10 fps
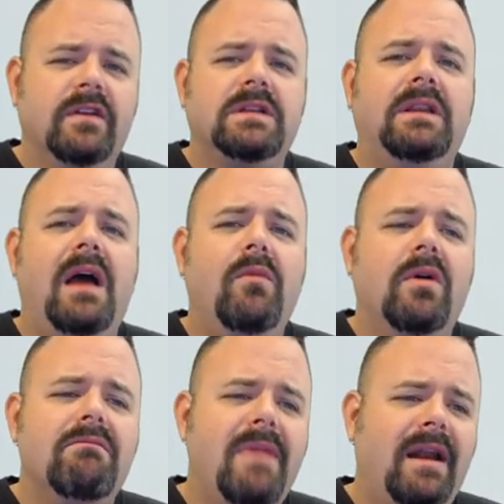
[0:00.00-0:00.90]
There's a lot
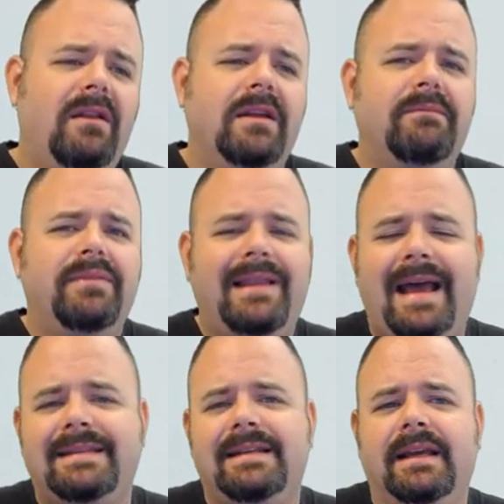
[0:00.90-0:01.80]
more metal and
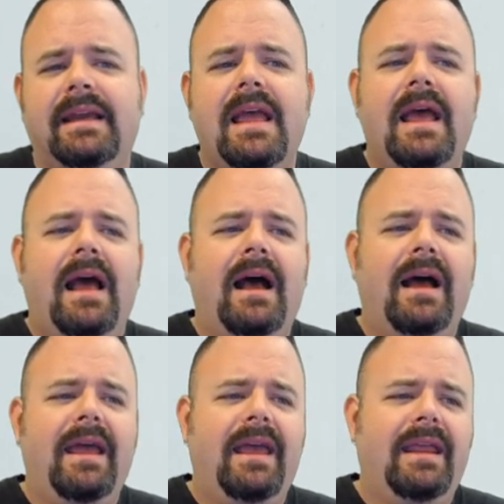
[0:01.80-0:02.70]
plastic
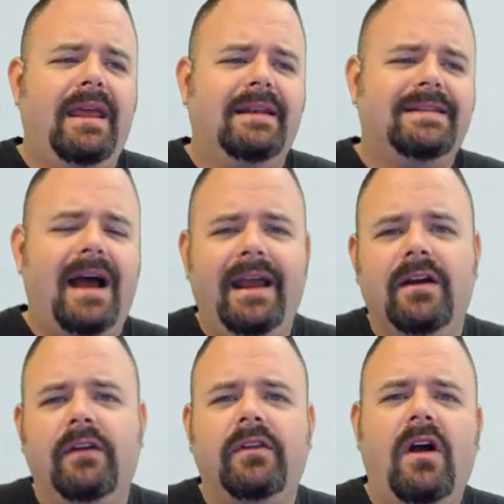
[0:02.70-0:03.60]
and
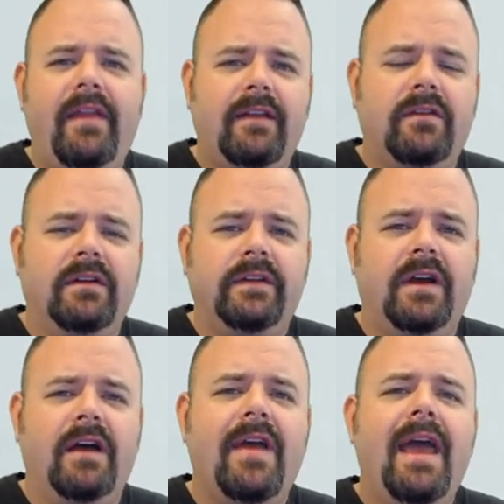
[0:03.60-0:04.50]
tires and all that sort of
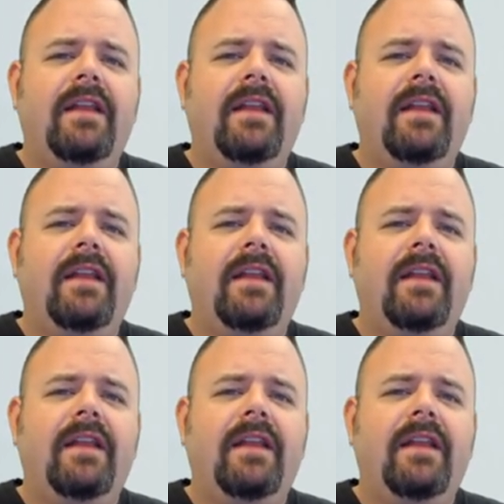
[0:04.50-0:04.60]
stuff.